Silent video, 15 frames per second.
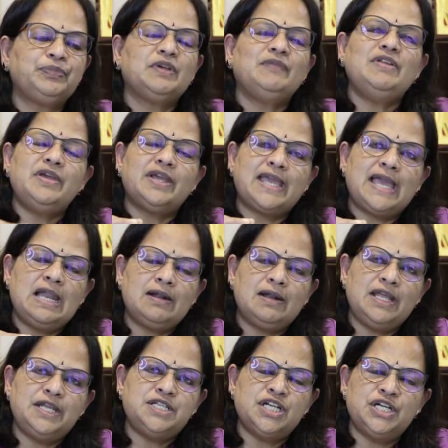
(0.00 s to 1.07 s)
When you are
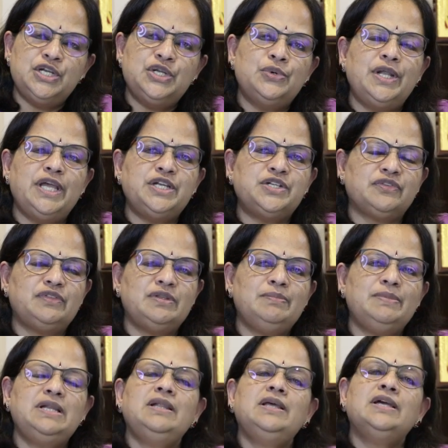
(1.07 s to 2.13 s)
calculating due date of the
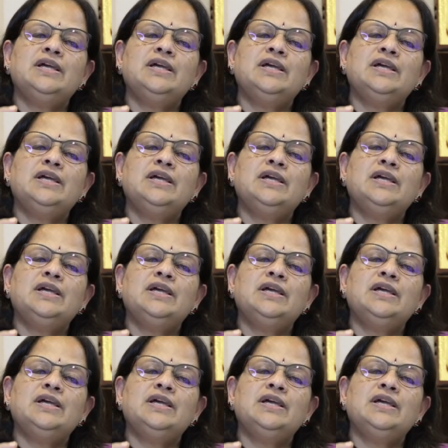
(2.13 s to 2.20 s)
bill,